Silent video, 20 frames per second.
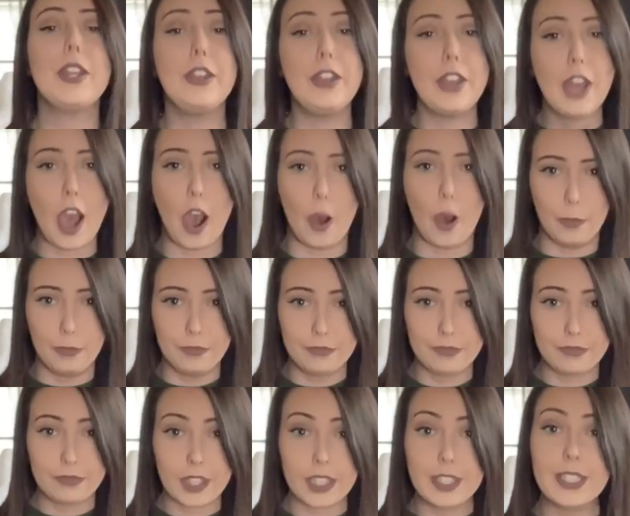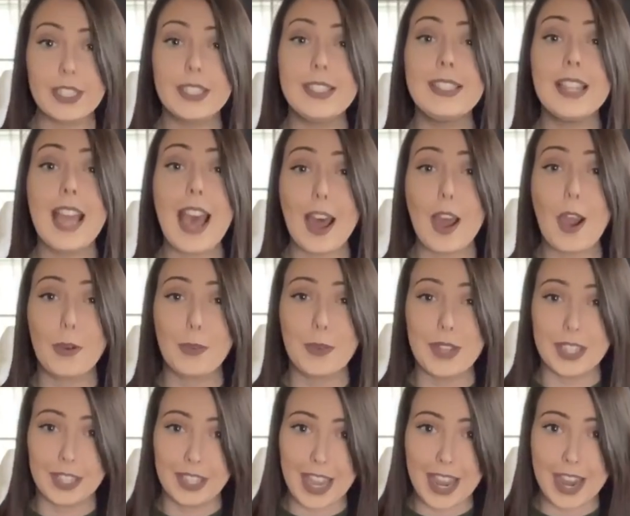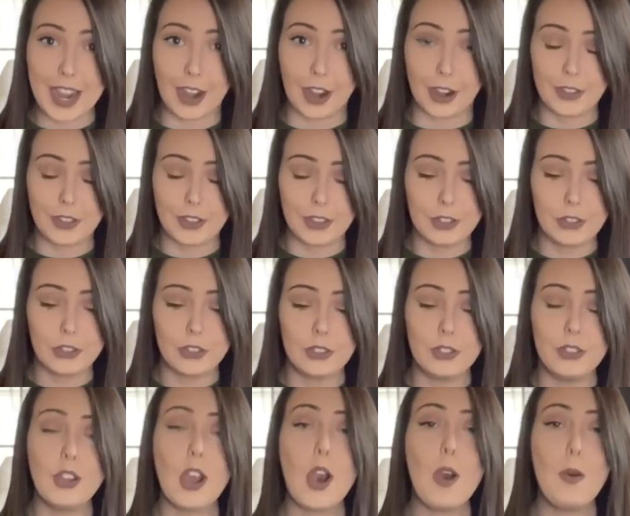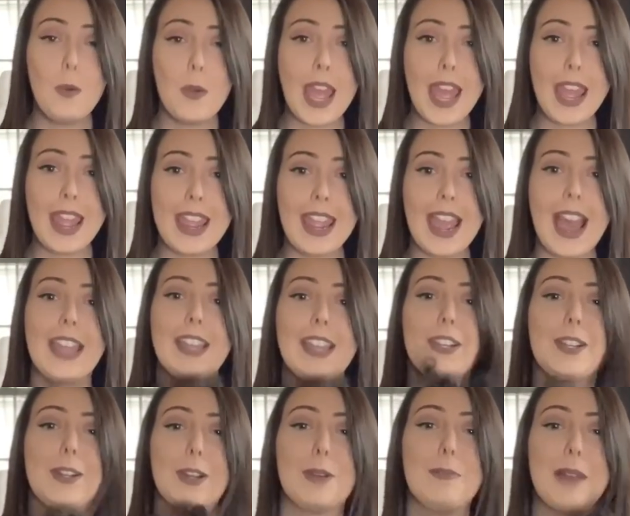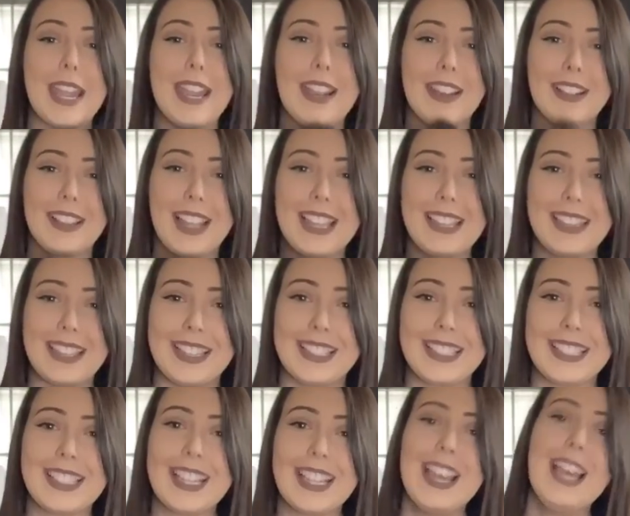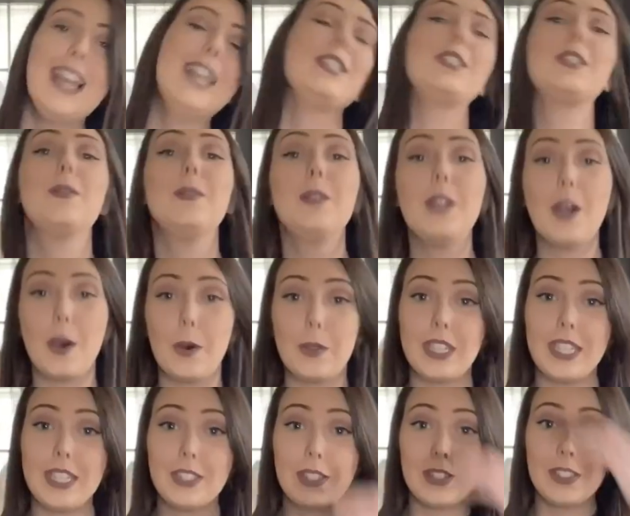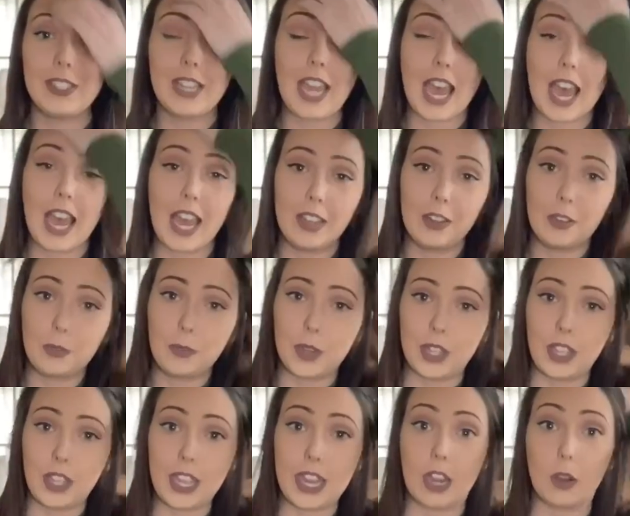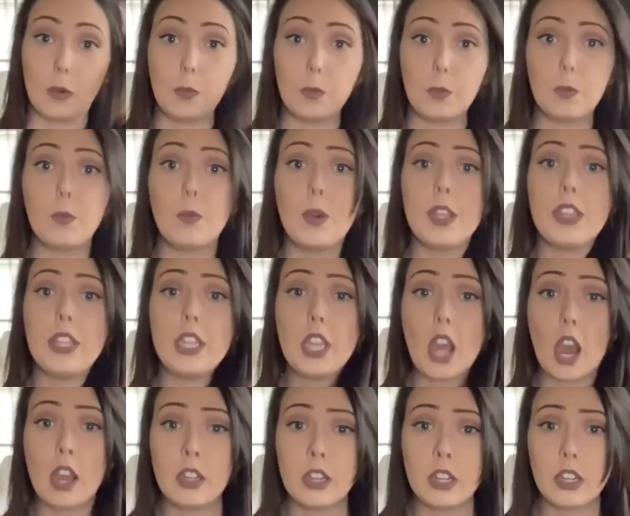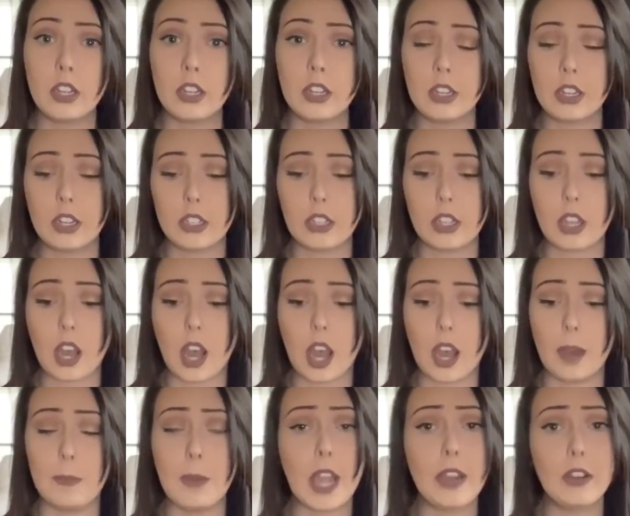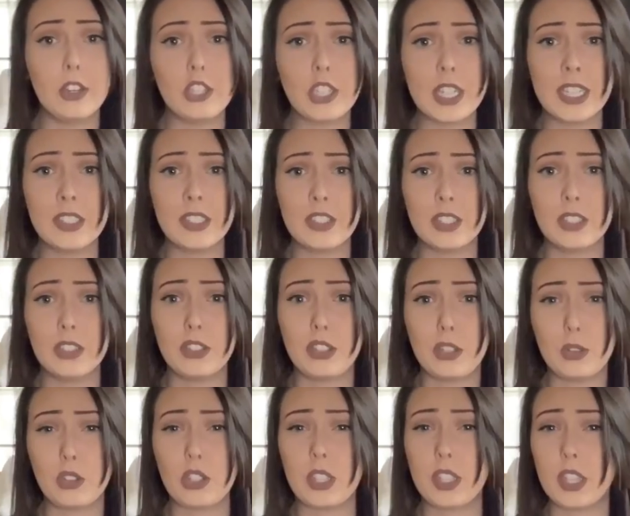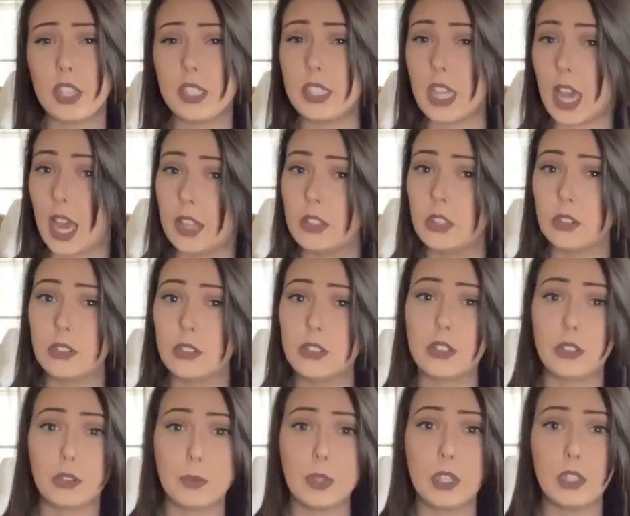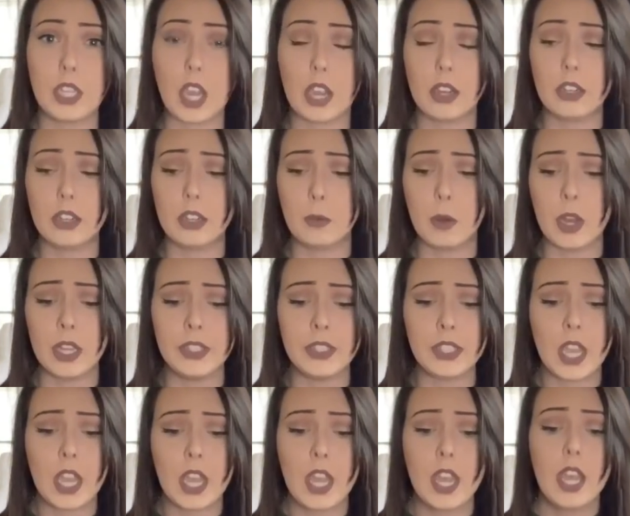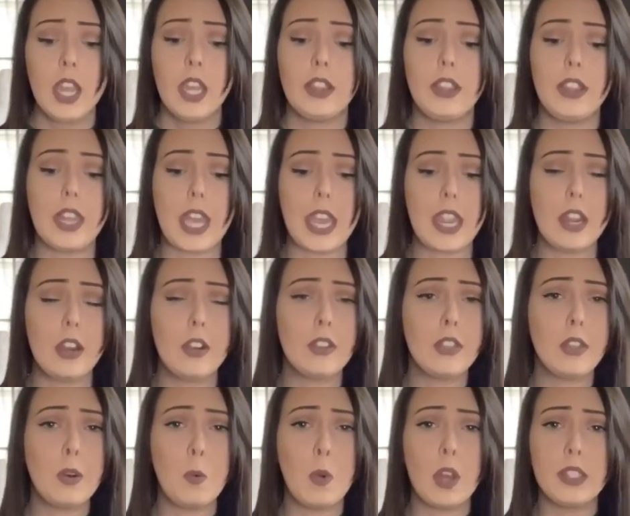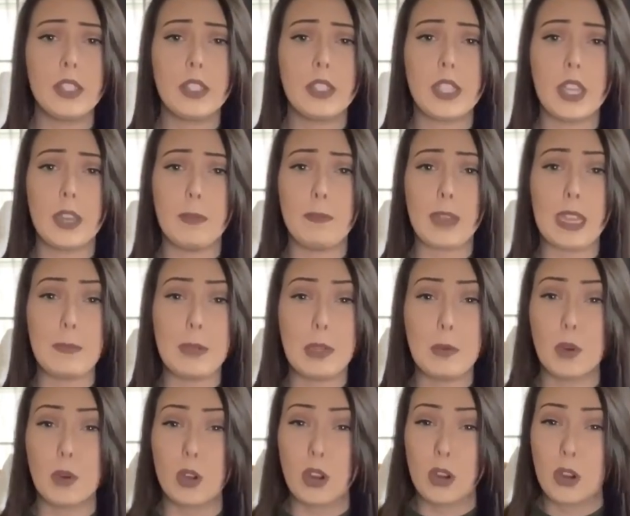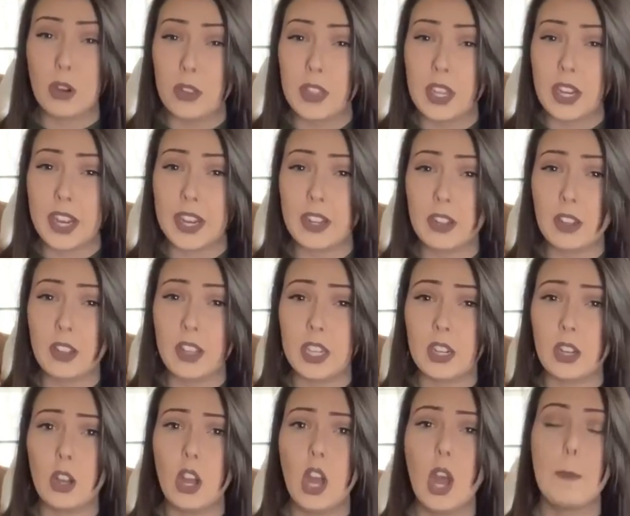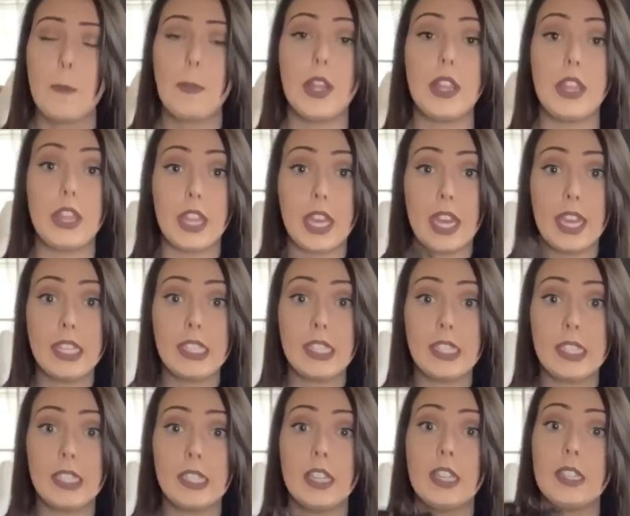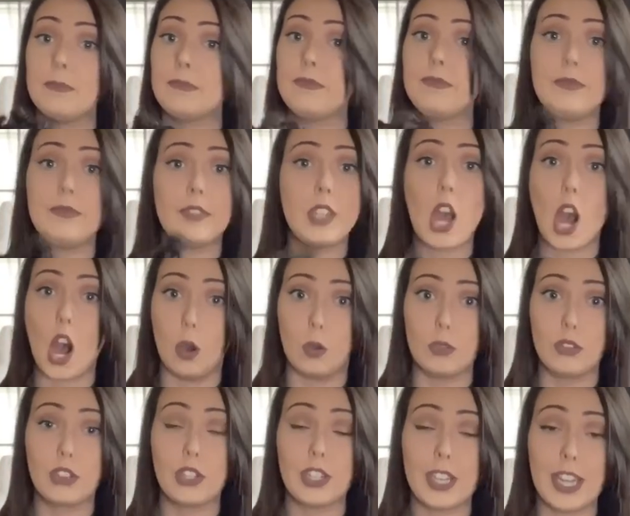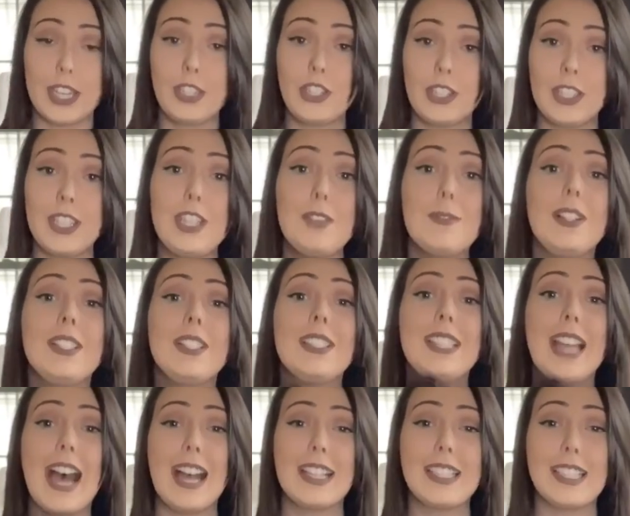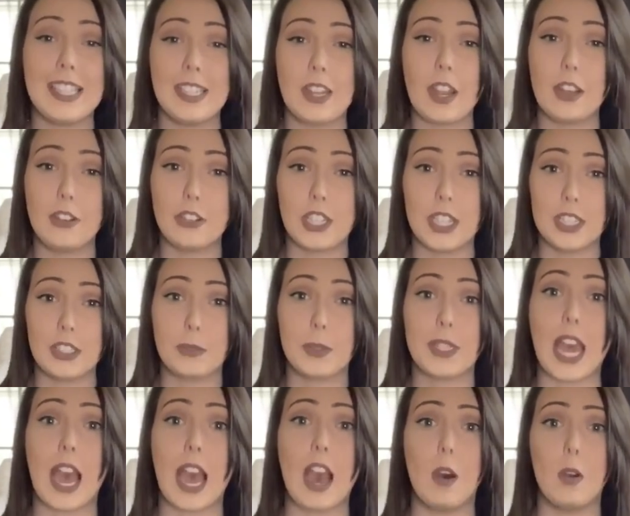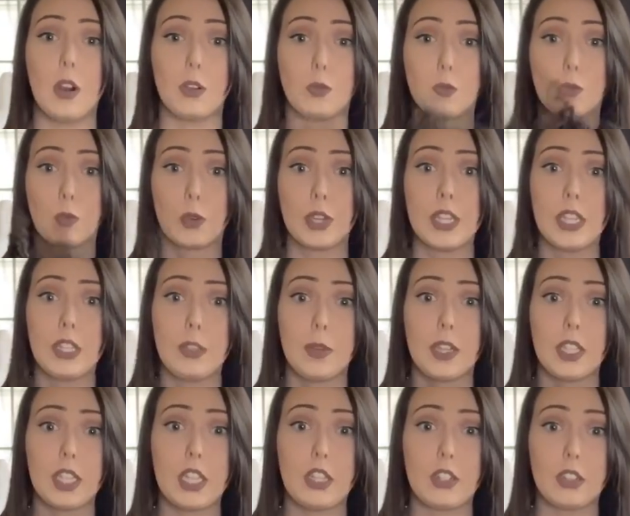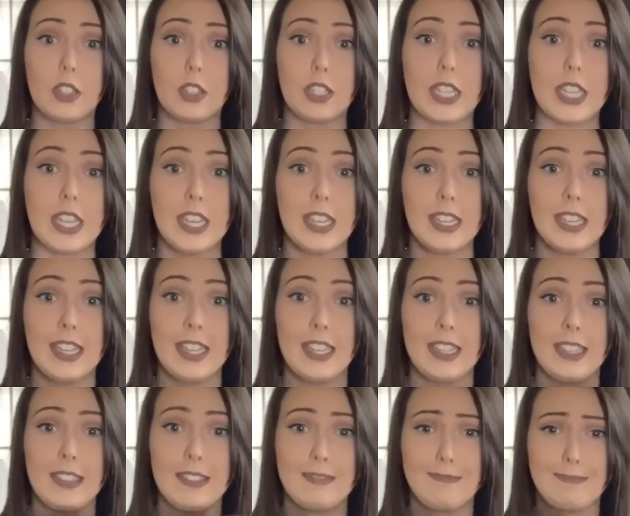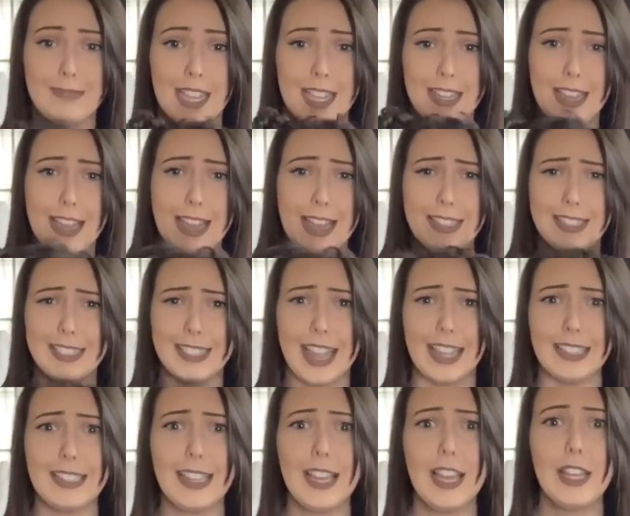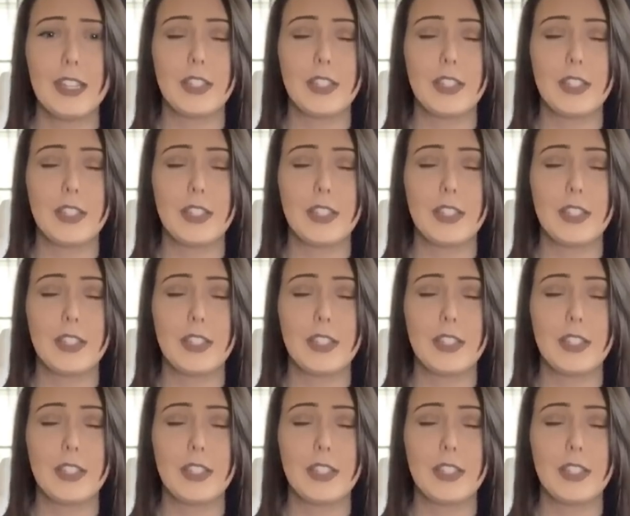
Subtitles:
And no, this is not our real hair. There's no way I could curl my hair like this. So no, these are not real hair. With younger Irish dancers, usually the toddlers or the real younger ones, they're the ones that maybe will curl their hair a little, but this, no. Traditionally, you will not see an Irish dancer without a really, really curly kind of headset.